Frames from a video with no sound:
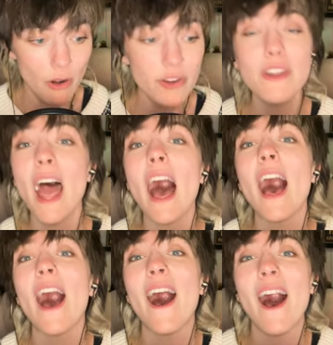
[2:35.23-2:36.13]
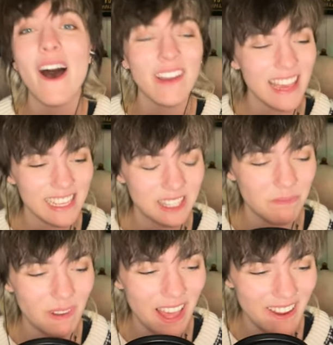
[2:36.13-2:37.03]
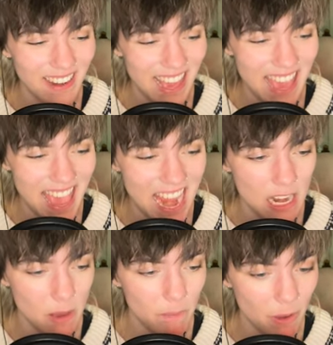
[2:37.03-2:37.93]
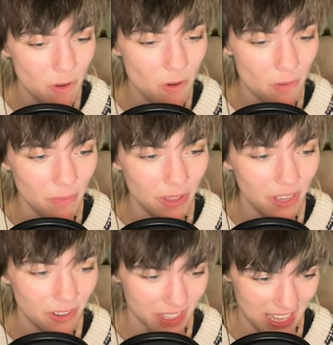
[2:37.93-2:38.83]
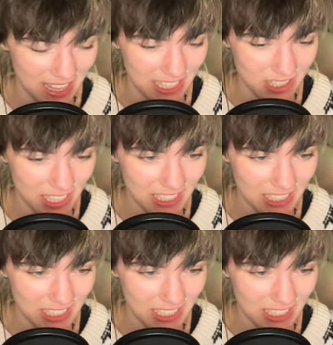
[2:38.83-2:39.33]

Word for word: no, it exploded. Boom. Oh, yeah, that is kind of